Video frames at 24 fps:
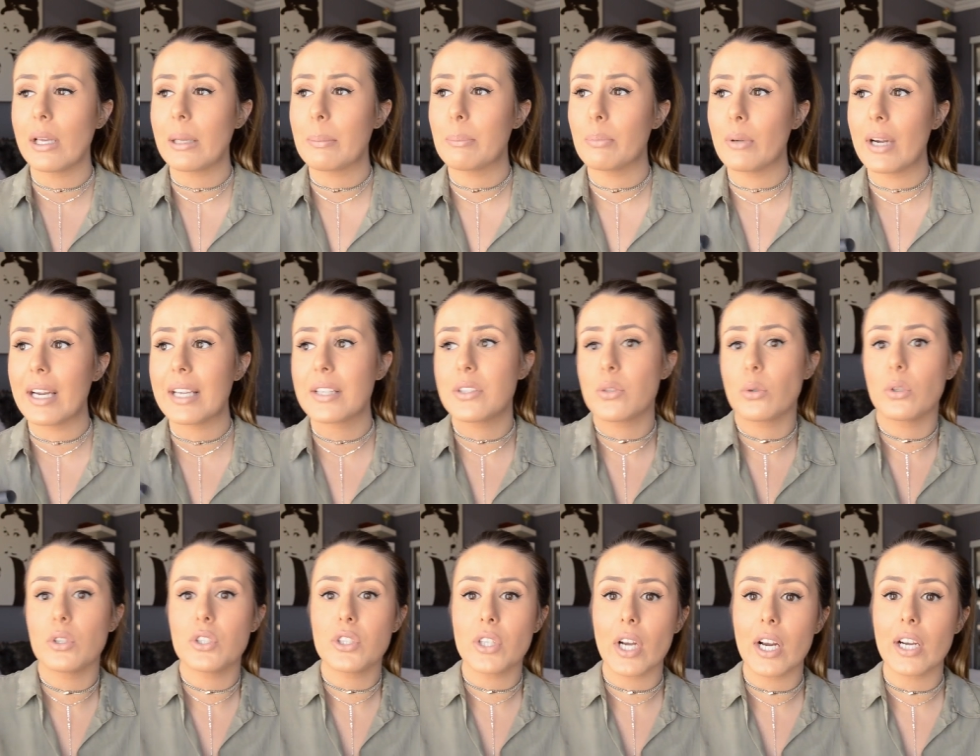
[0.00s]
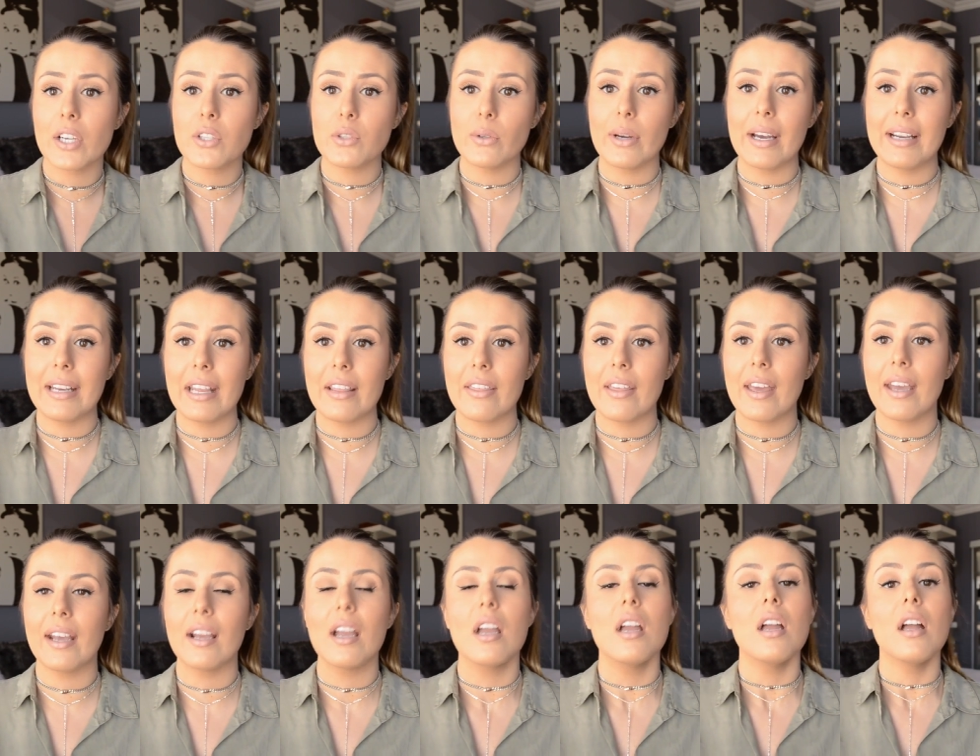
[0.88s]
like brights or darks or
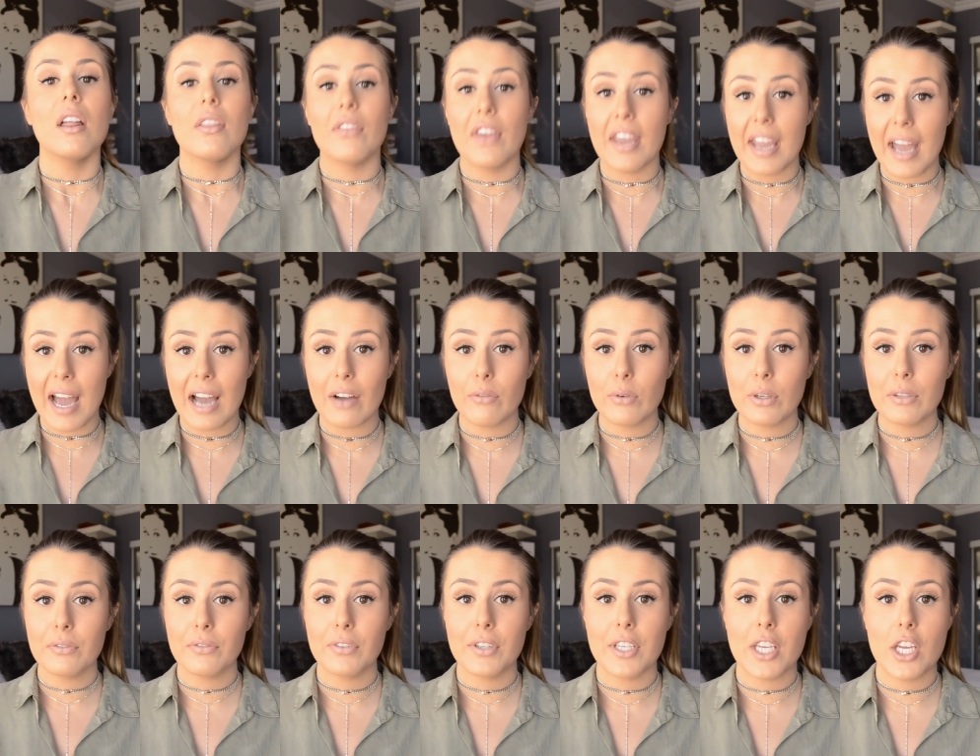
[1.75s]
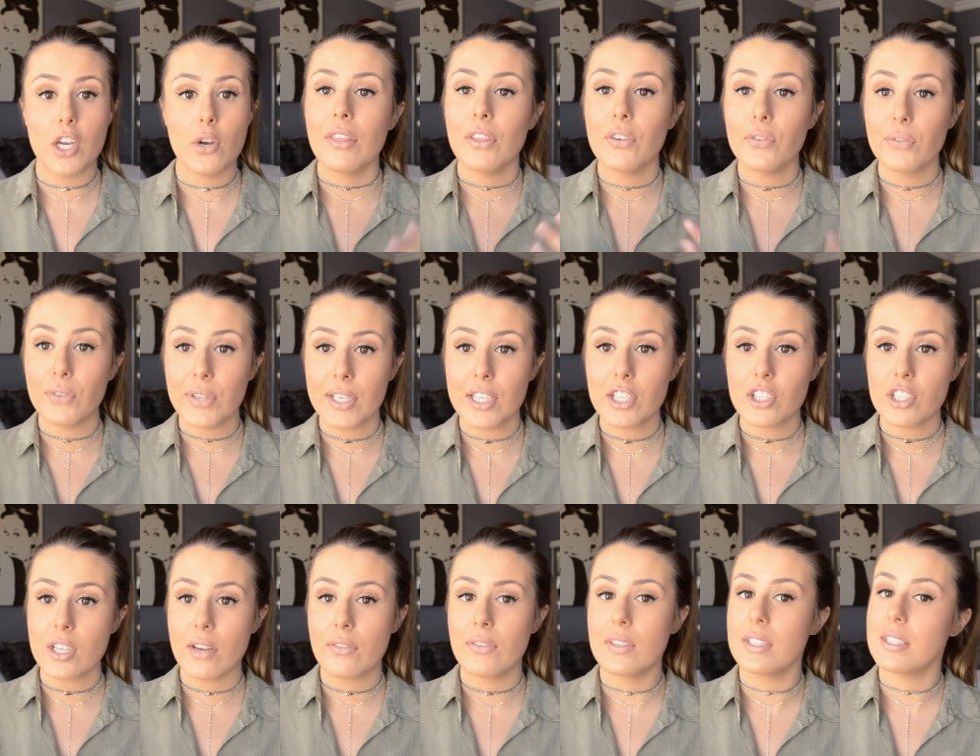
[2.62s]
anything, they have one for you. The
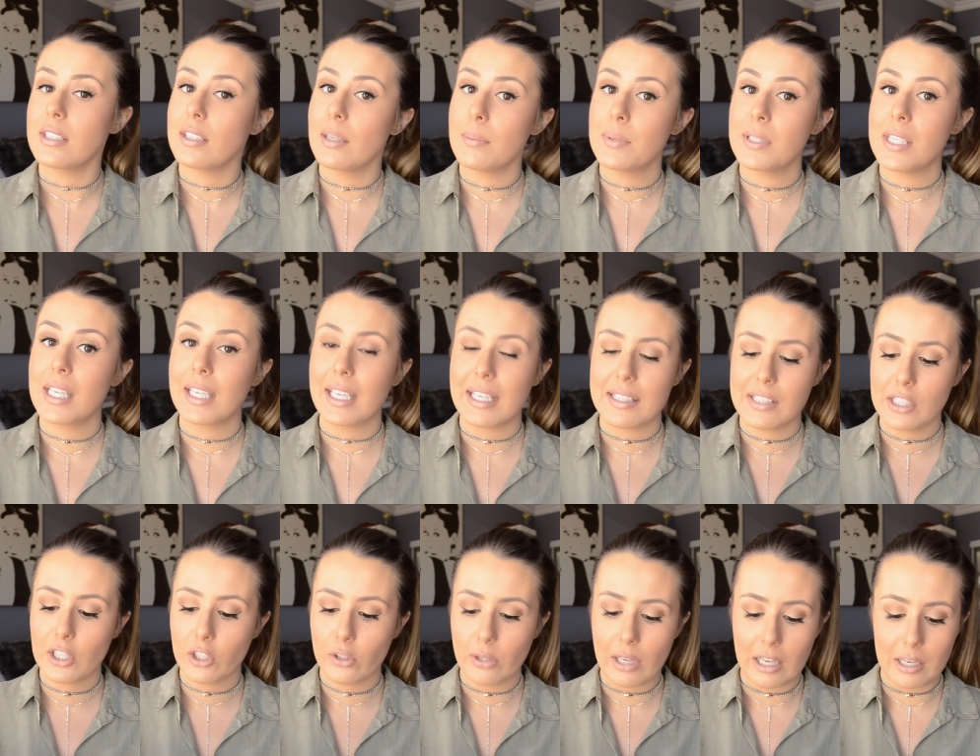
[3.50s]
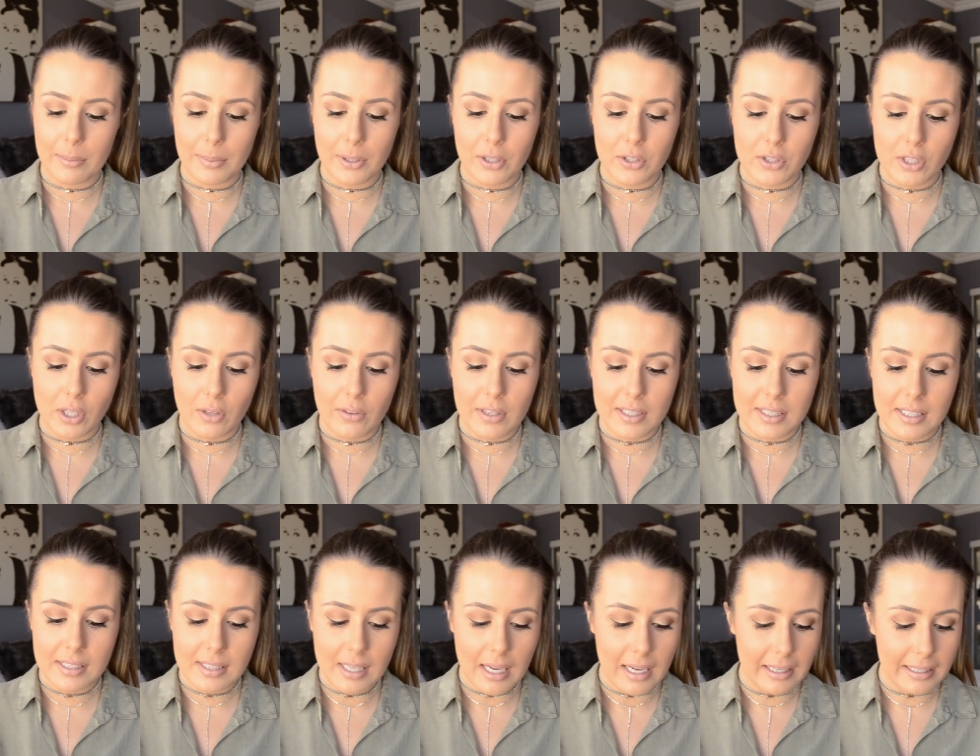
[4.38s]
finish of this lipstick is incredible. So this
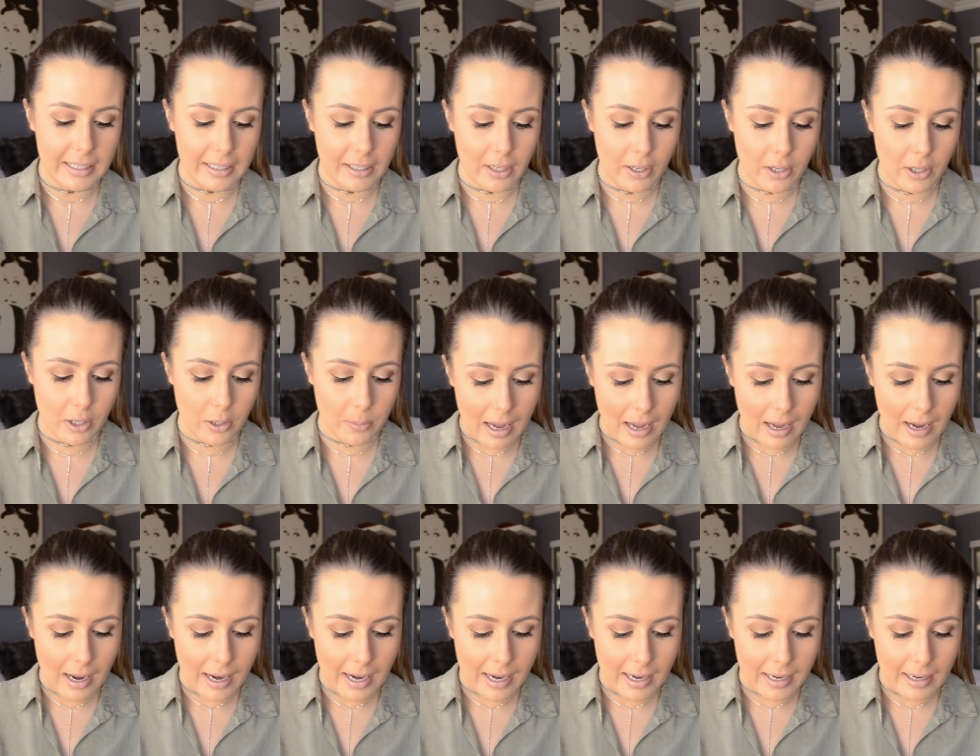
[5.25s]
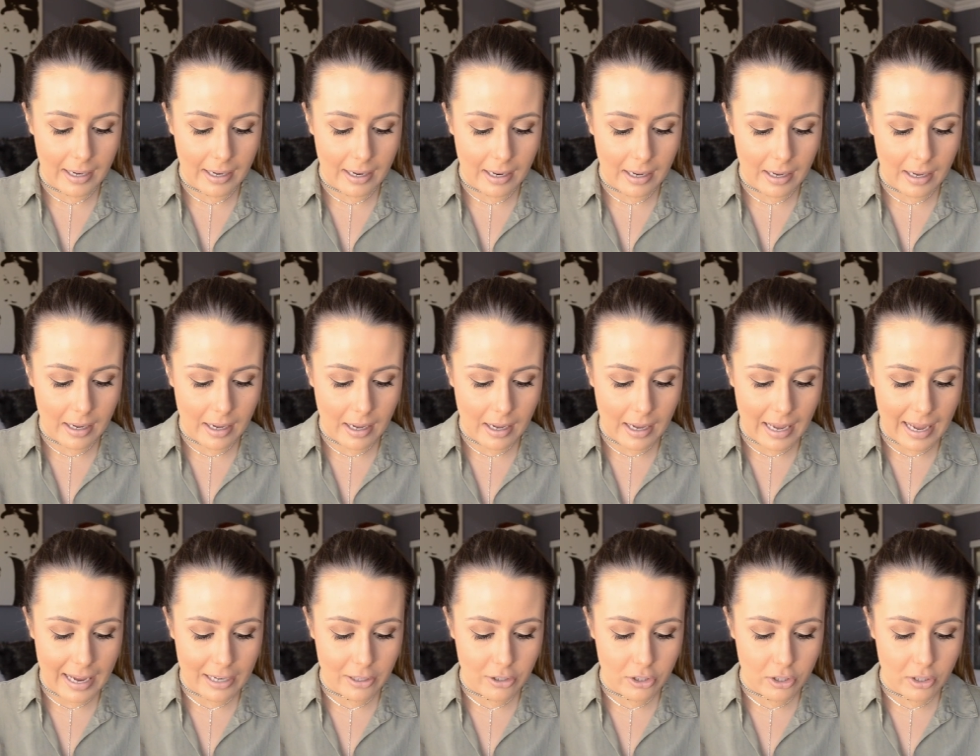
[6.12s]
is Honeycomb. I
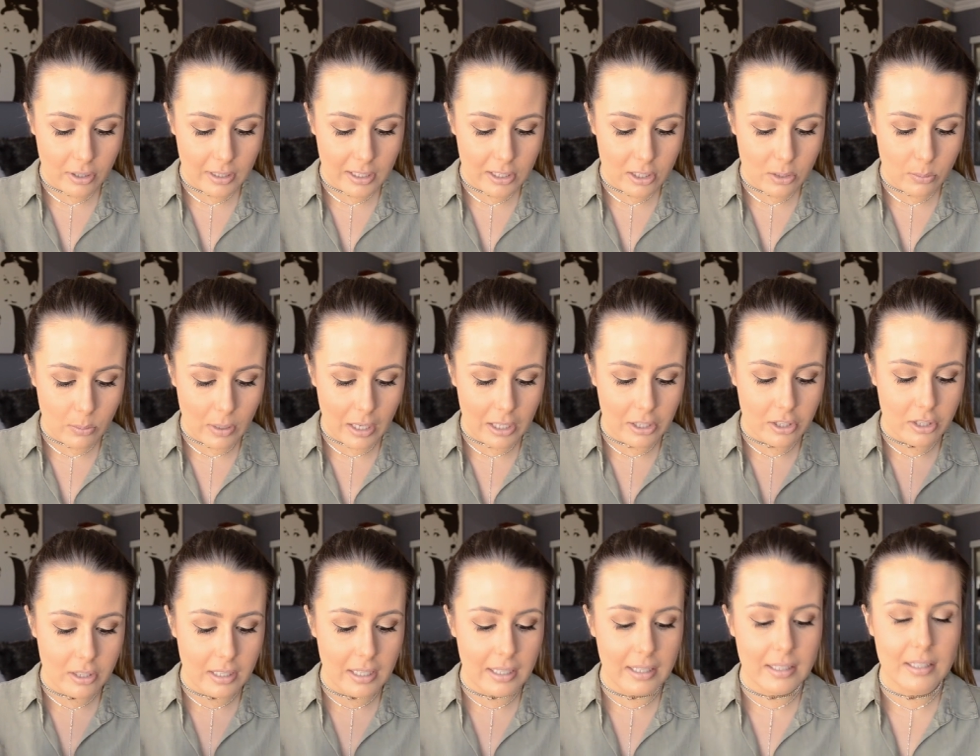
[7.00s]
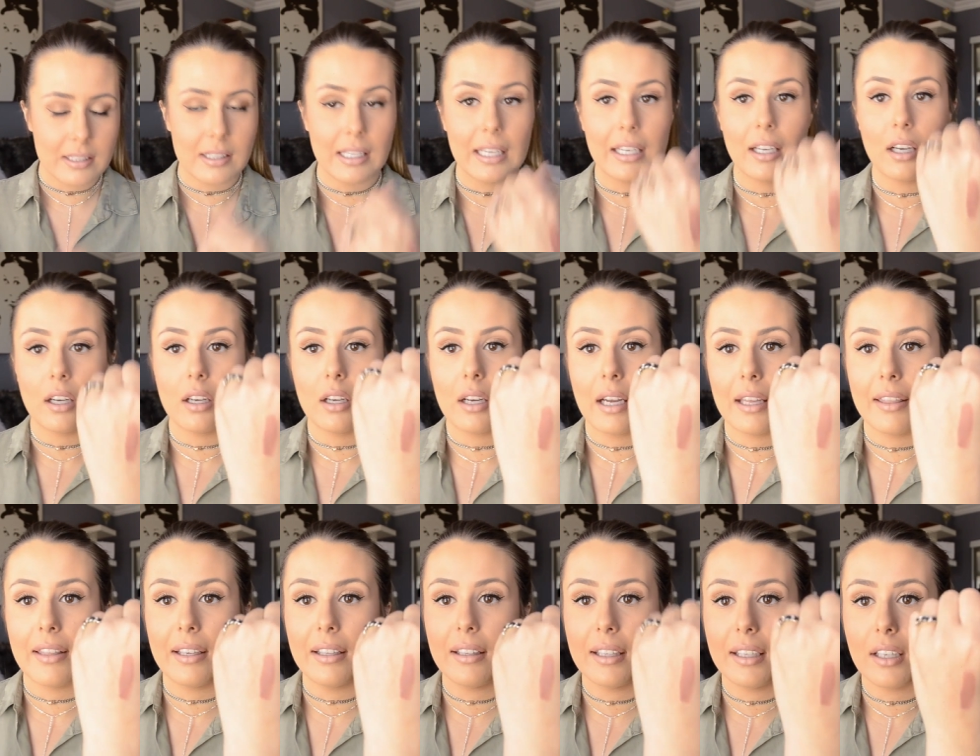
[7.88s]
actually swatched this like, I
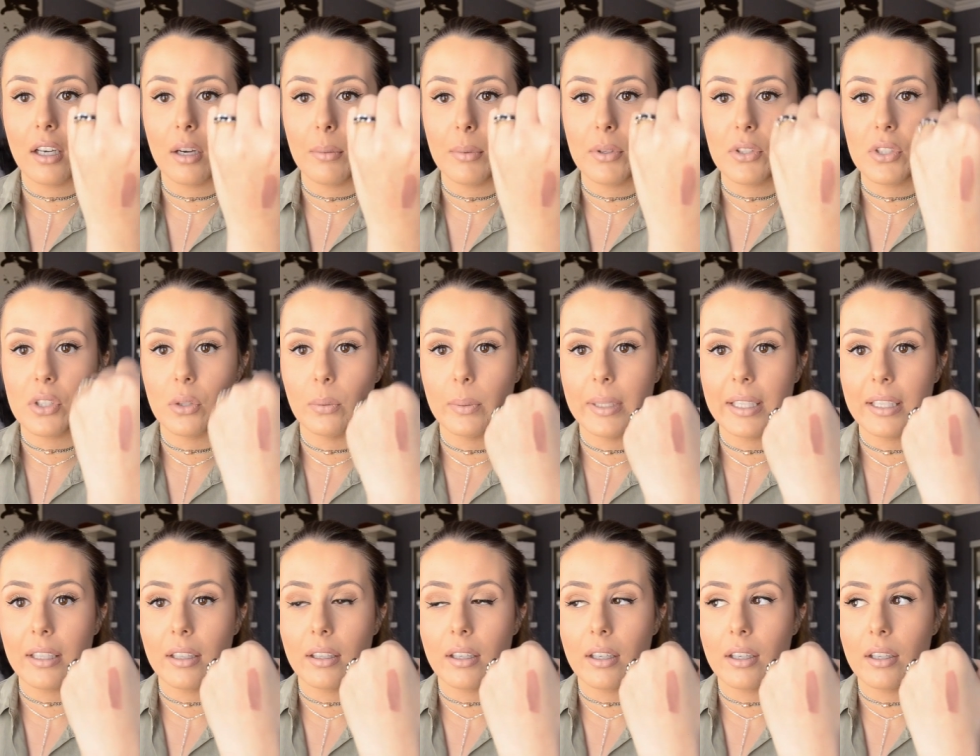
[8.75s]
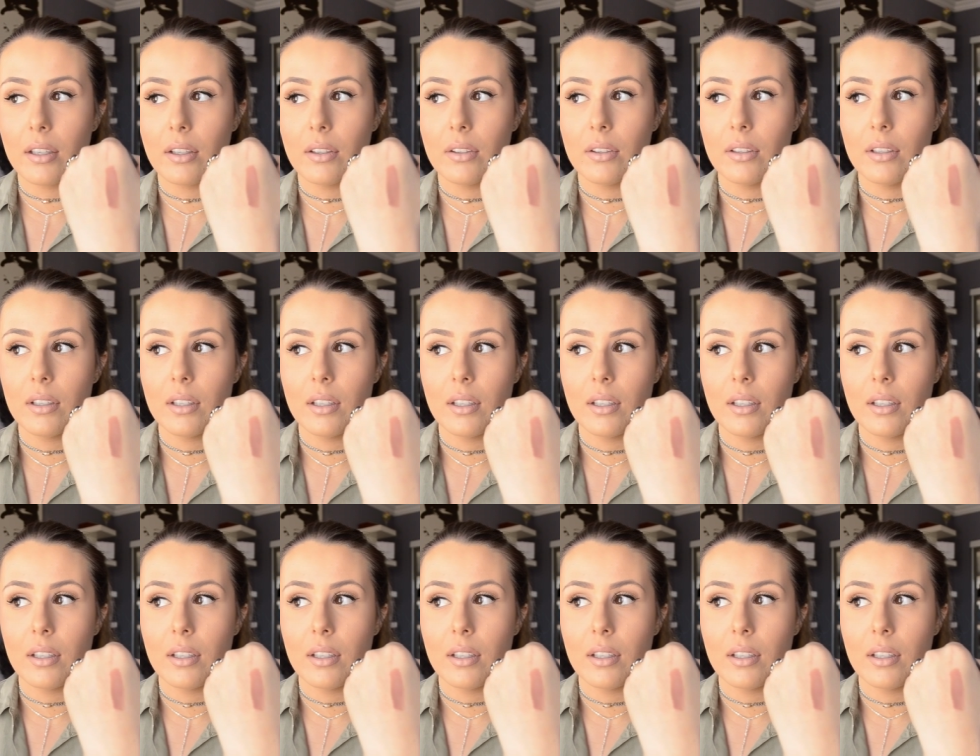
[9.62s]
think like almost a week ago